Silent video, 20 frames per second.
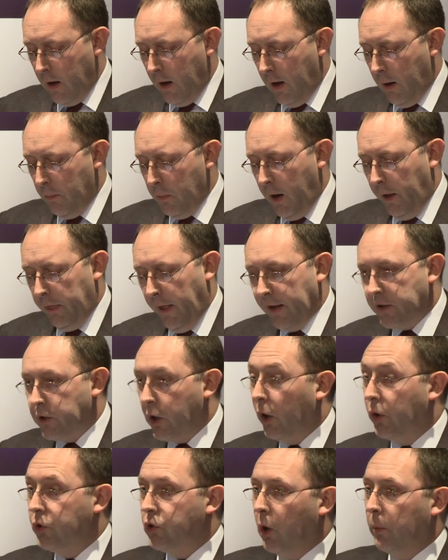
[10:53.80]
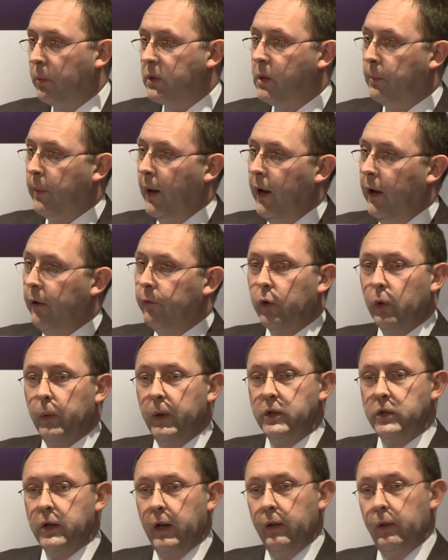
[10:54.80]
And that's our job, is about
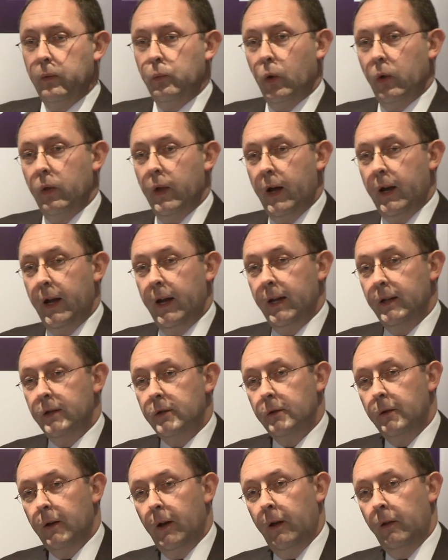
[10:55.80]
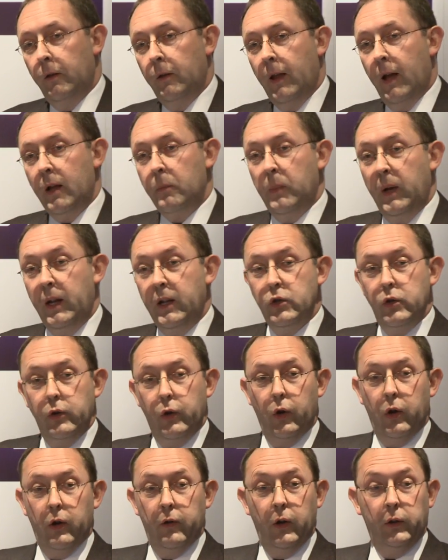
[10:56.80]
influencing what that is. And that means you've
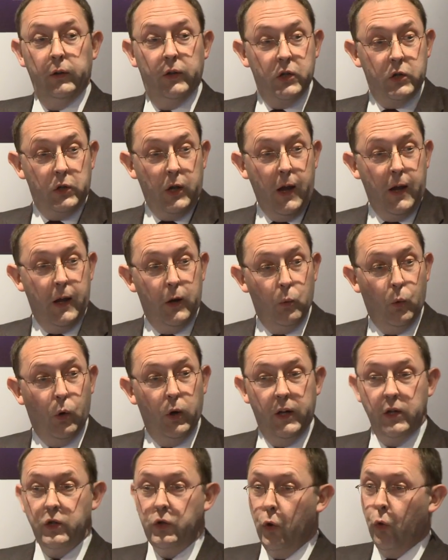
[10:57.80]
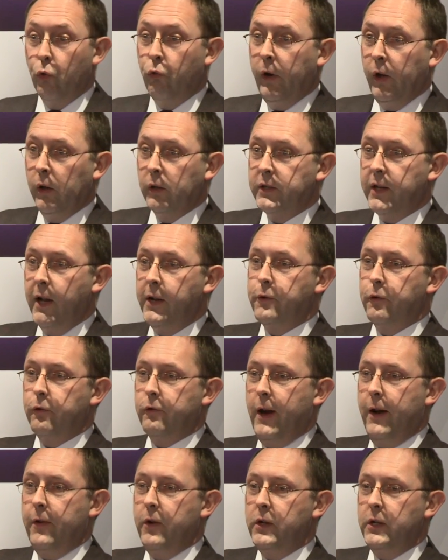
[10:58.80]
got to understand what is your real center of
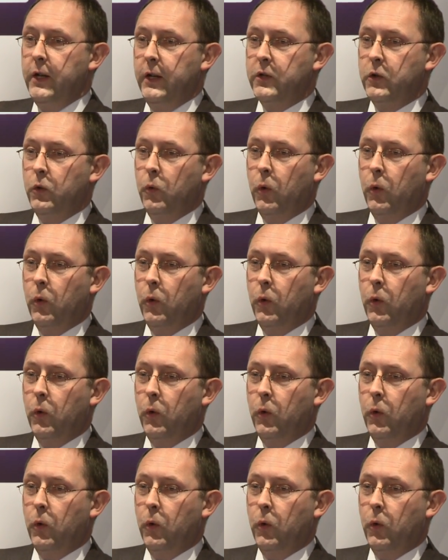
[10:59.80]
gravity as an